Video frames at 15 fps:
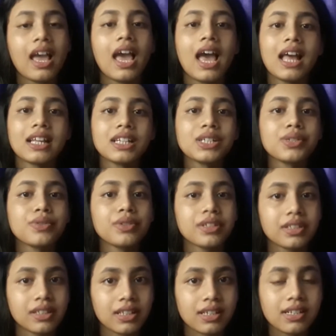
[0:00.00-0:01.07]
Adding to
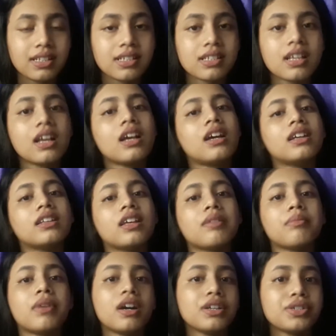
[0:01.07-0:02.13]
this, the
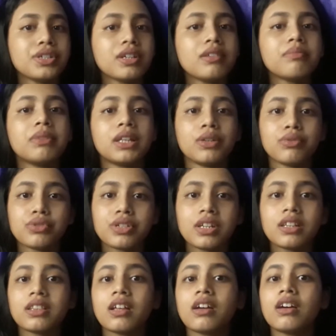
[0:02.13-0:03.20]
emerging pollution
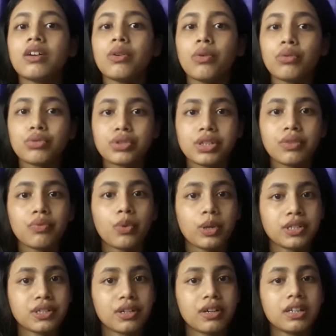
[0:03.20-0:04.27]
in the ocean
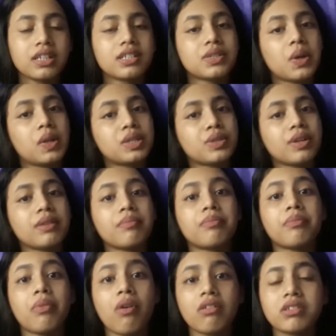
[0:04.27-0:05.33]
water is also an
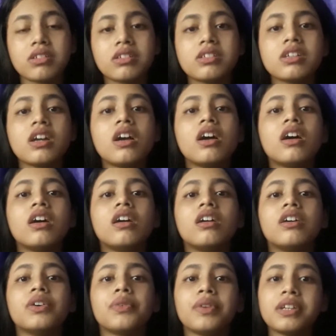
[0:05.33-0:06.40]
important
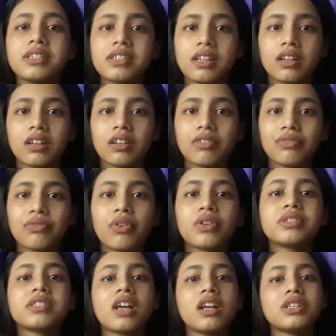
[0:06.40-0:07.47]
uh, reason for
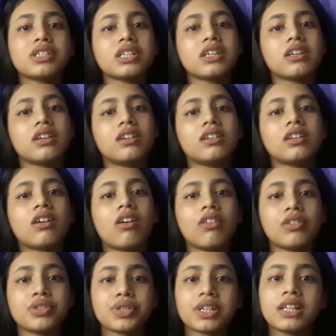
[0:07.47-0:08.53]
such
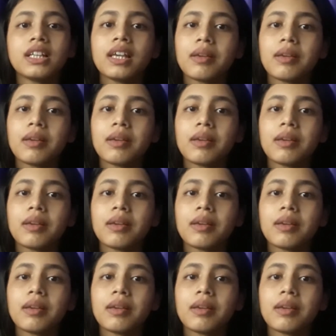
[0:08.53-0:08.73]
ecological